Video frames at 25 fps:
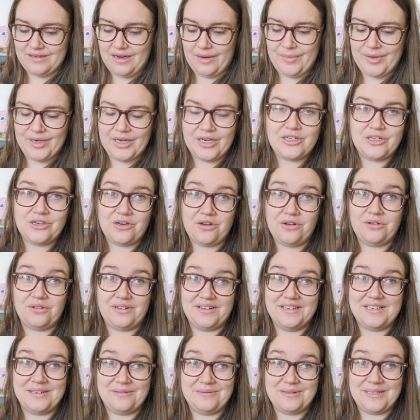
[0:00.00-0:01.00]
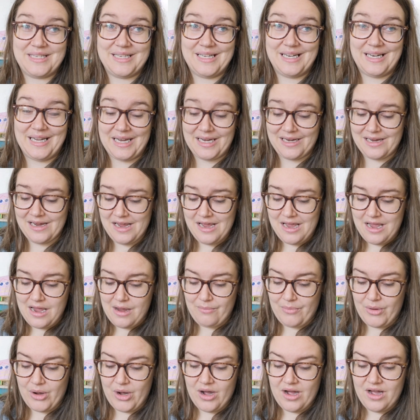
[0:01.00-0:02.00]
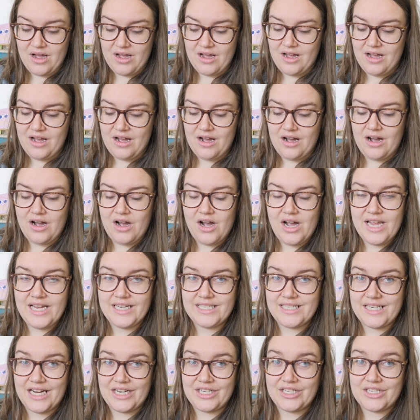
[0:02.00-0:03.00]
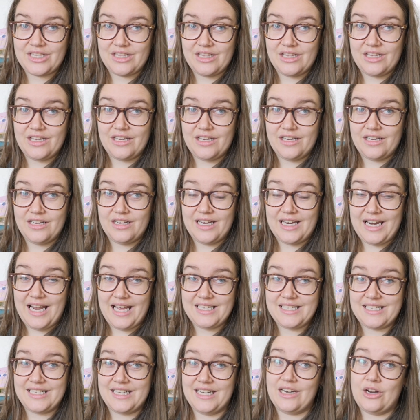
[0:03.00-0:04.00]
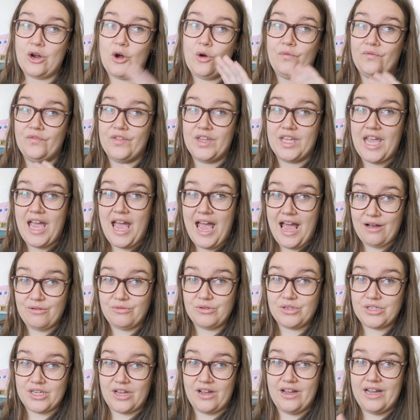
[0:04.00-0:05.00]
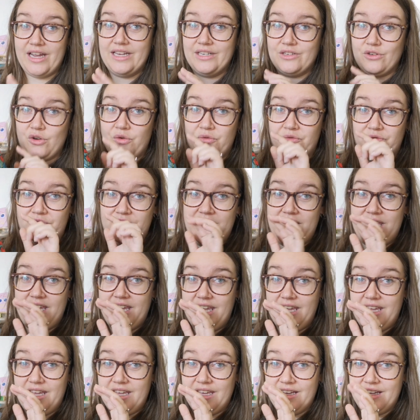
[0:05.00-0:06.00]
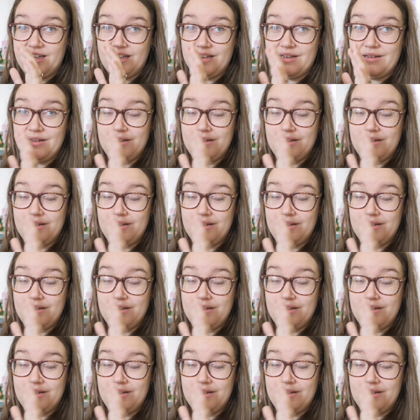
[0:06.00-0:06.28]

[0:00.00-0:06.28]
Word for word: I mean, I do, because I was silly. But I attached the elastic on the outside of the